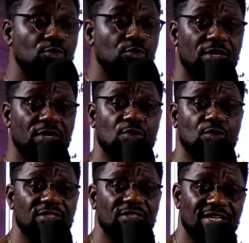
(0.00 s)
content
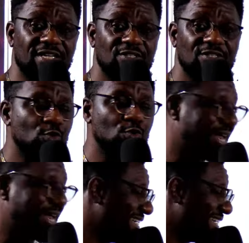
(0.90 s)
so you can
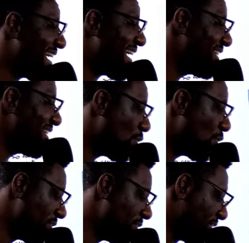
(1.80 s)
attract
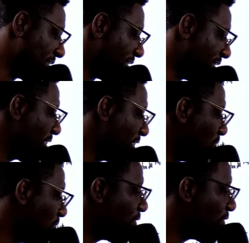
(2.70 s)
audiences before
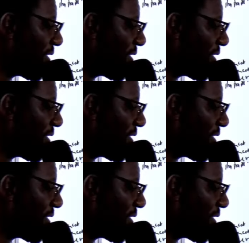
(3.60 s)
anything